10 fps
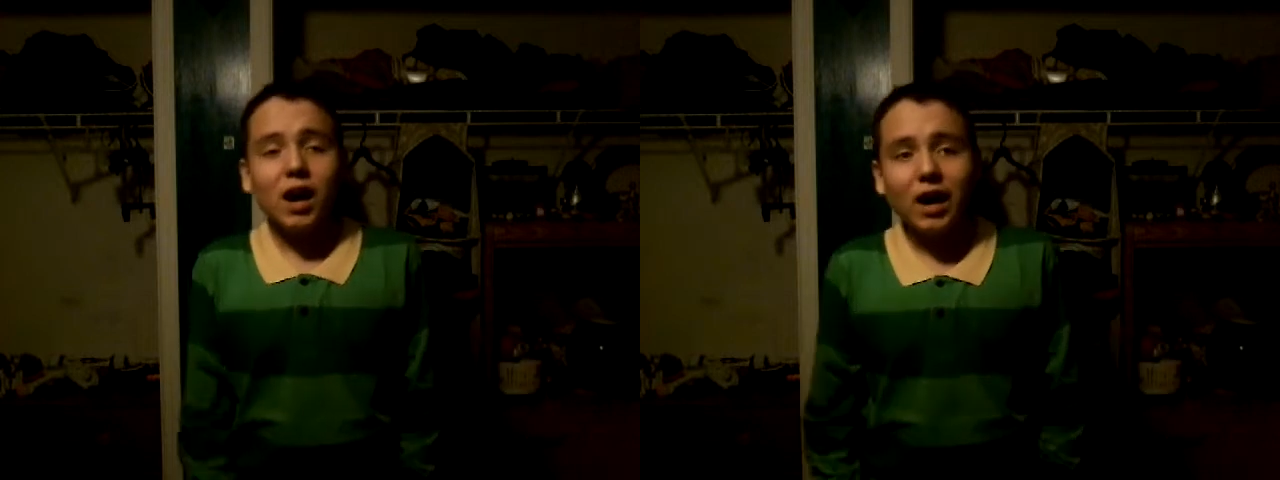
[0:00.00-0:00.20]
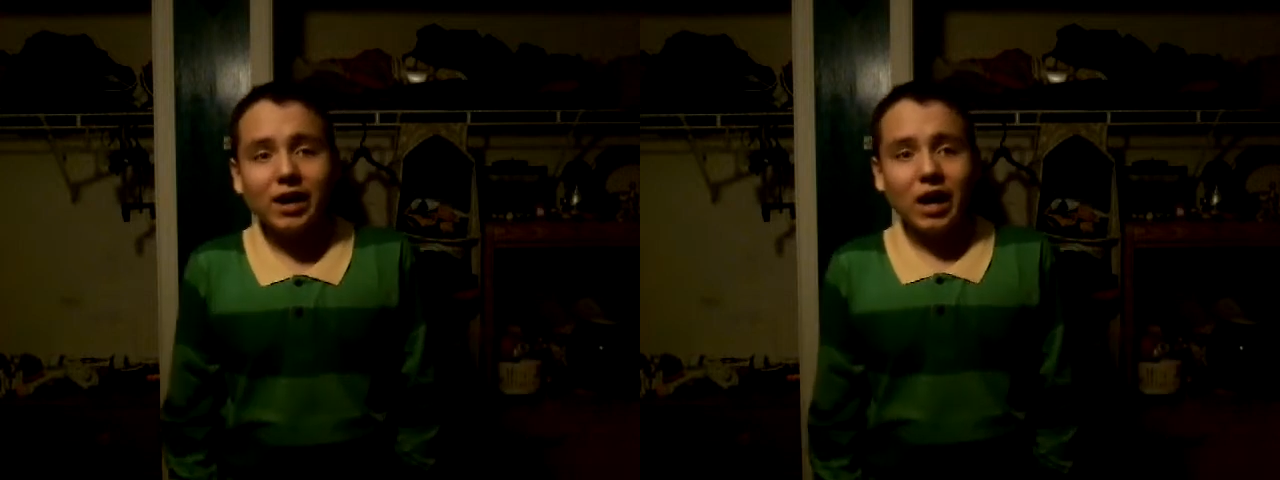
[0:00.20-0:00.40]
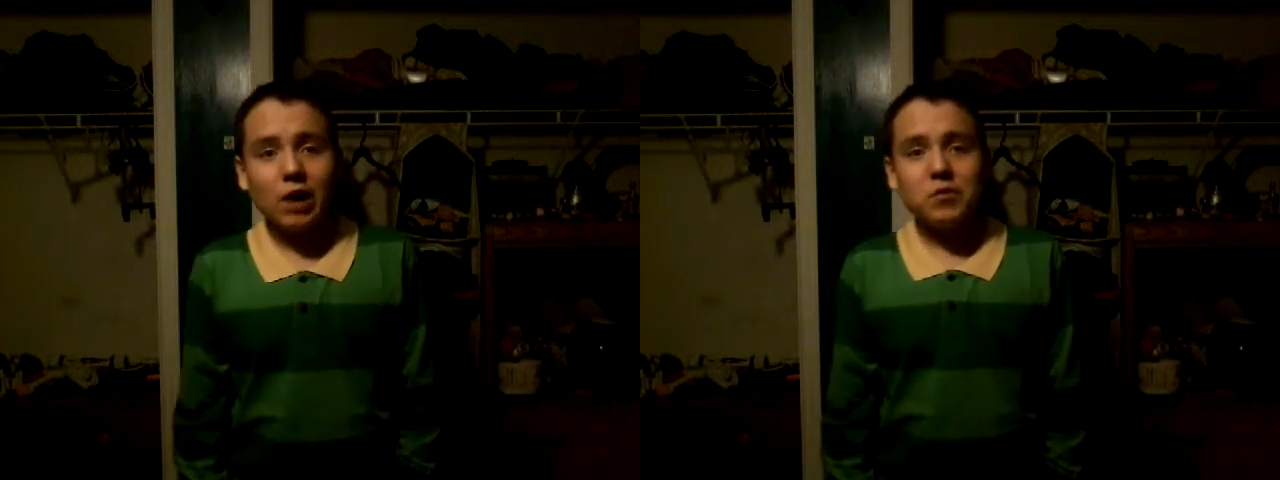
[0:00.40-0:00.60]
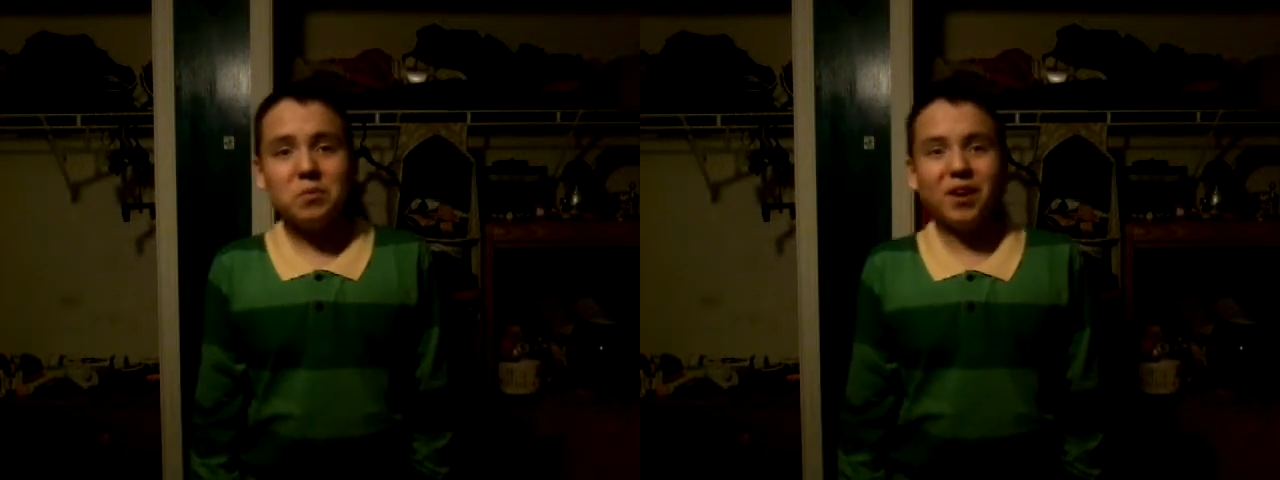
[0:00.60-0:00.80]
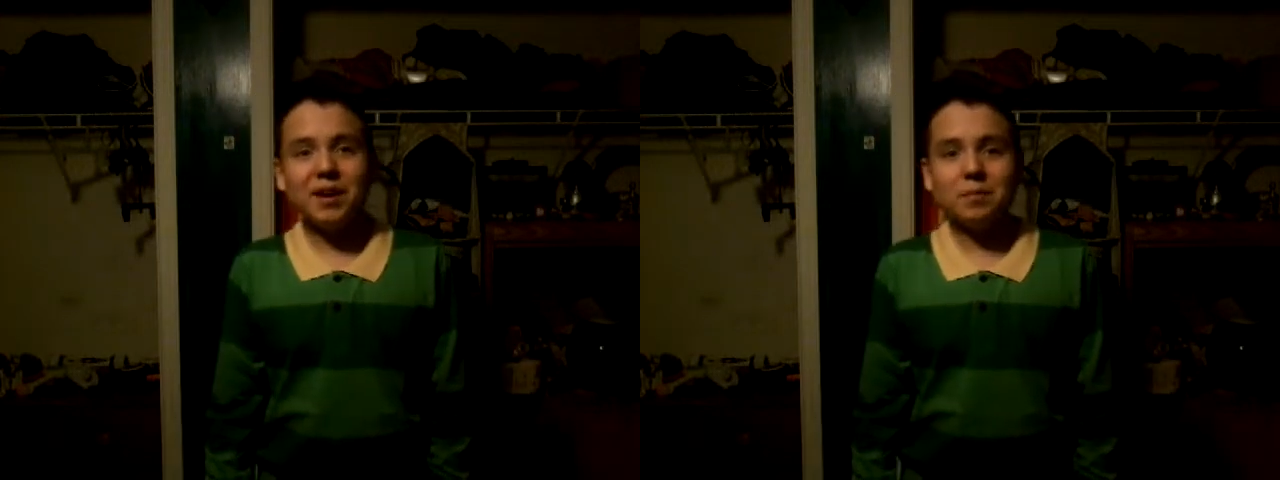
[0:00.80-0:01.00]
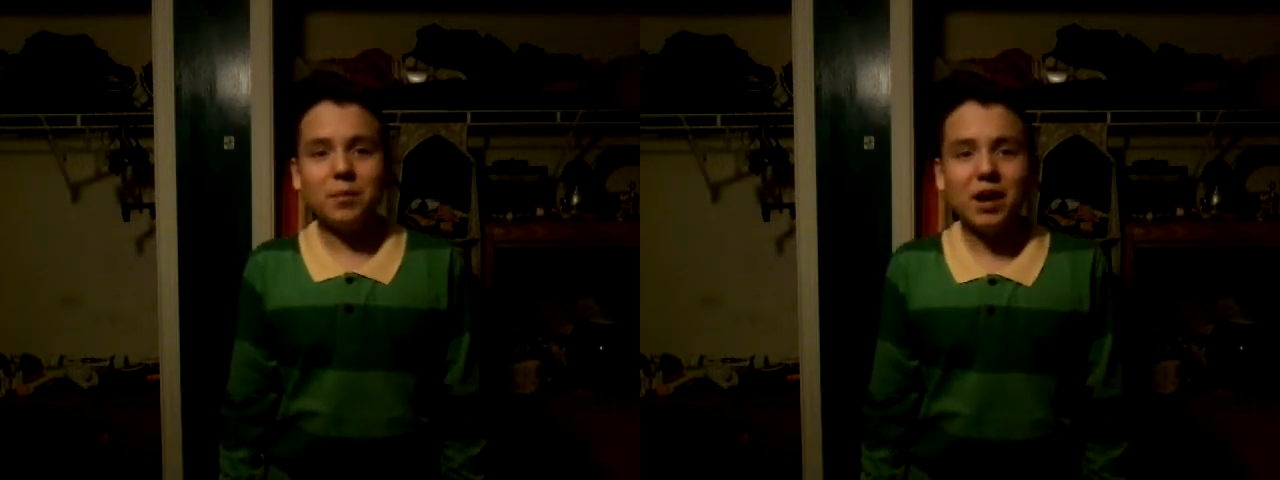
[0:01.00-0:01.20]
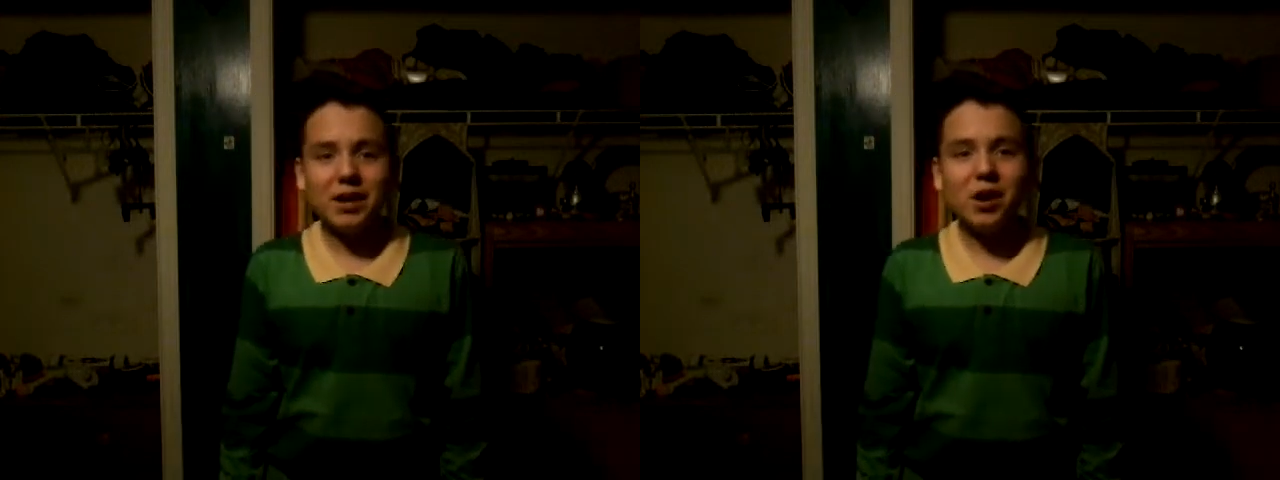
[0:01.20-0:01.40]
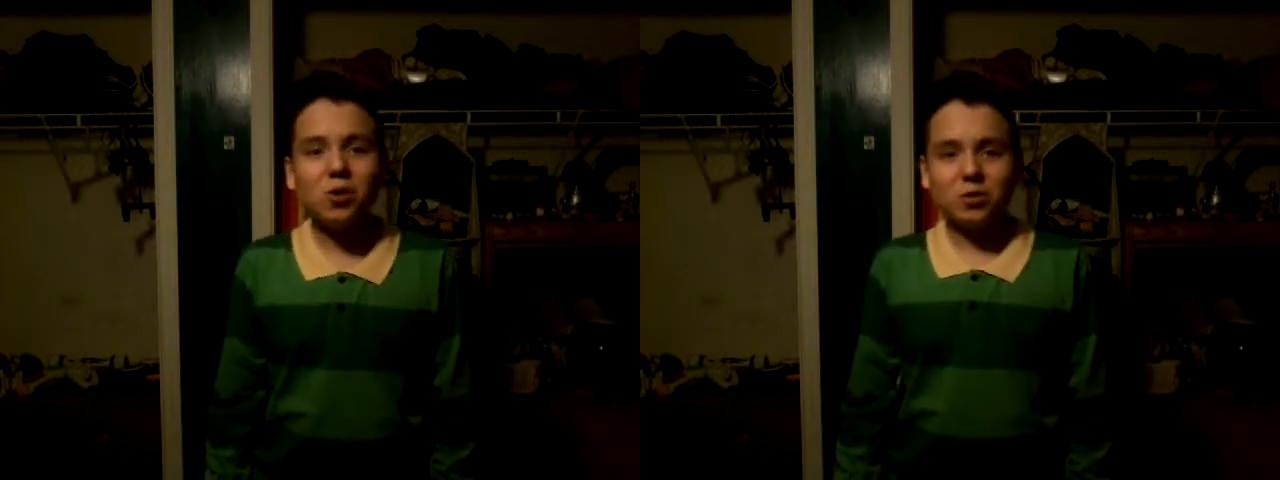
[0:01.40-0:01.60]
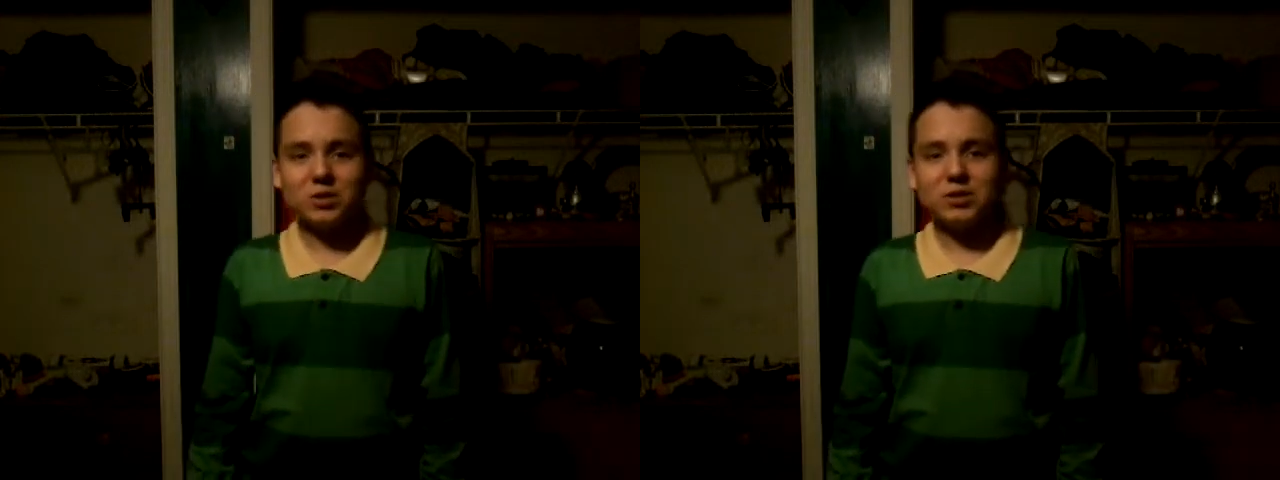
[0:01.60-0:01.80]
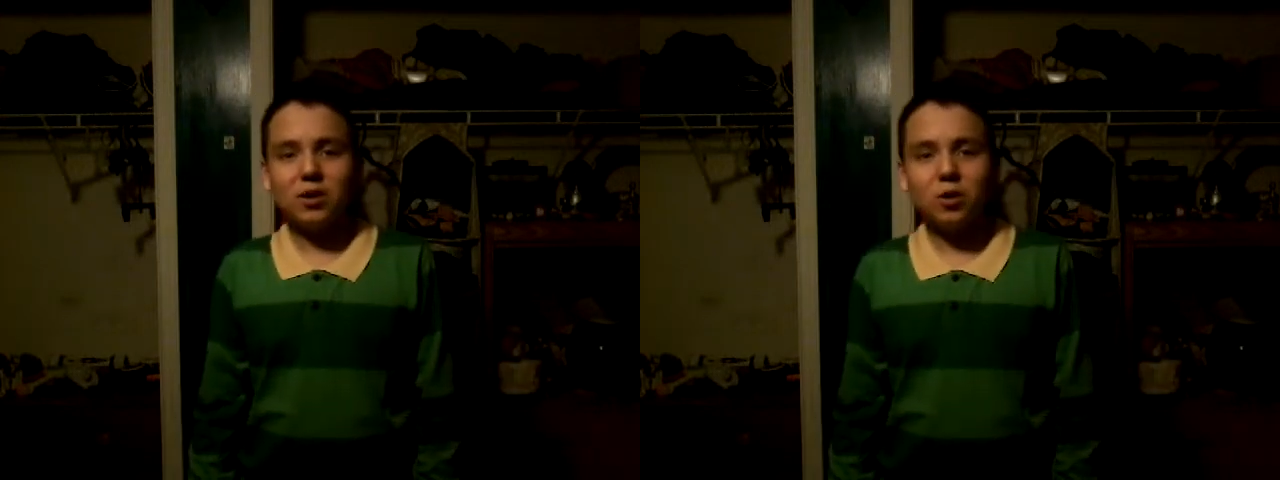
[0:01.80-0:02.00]
I have it by my own,
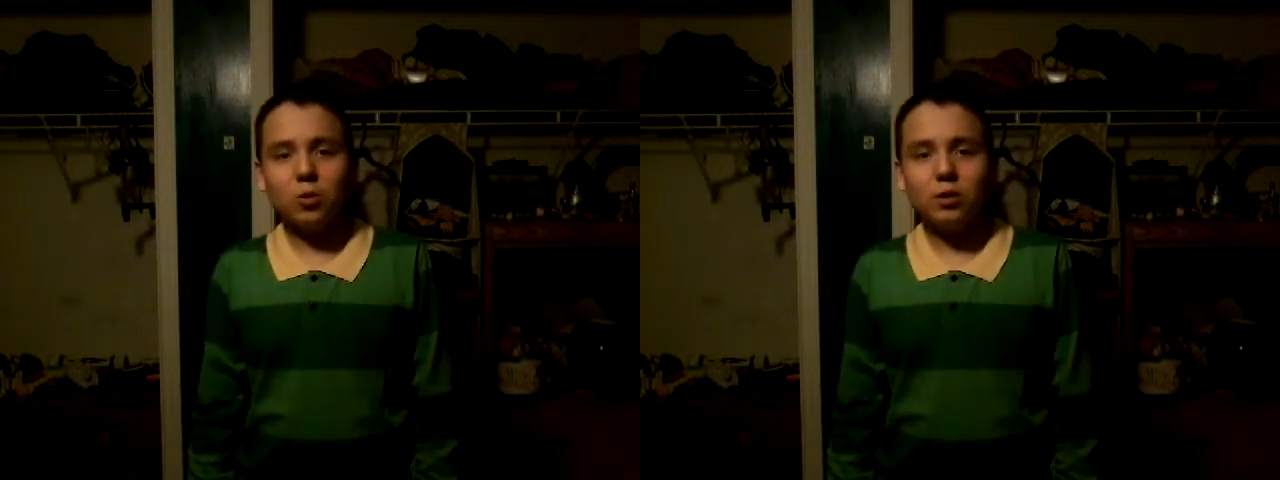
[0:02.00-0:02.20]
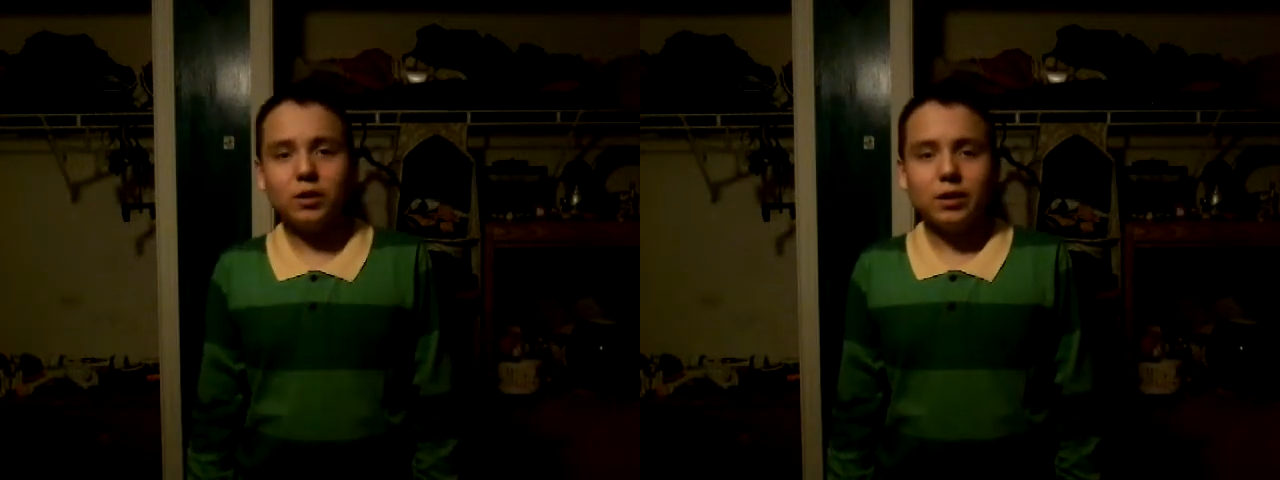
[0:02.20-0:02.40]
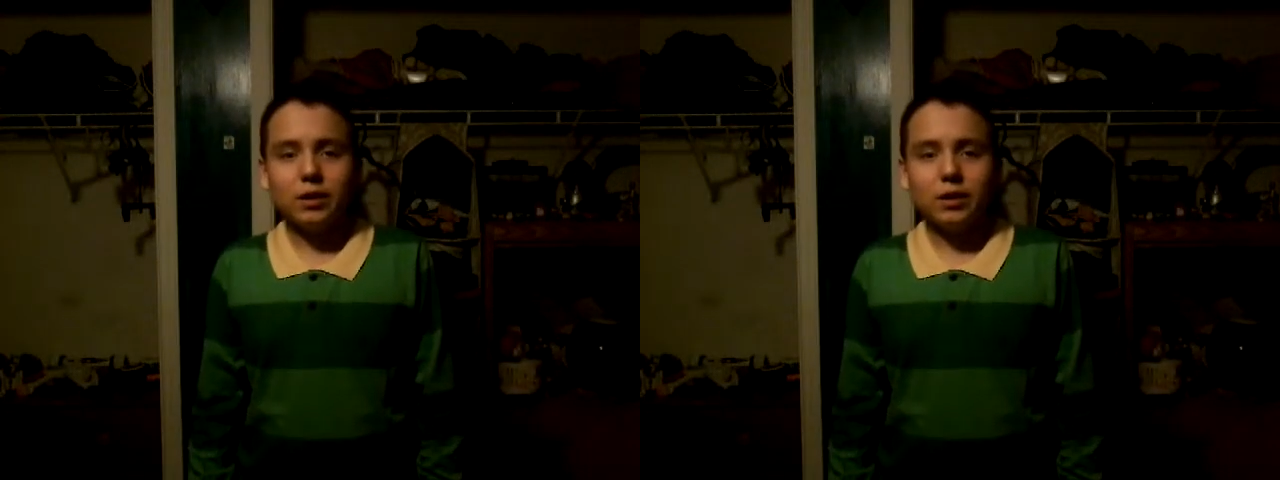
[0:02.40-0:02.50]
so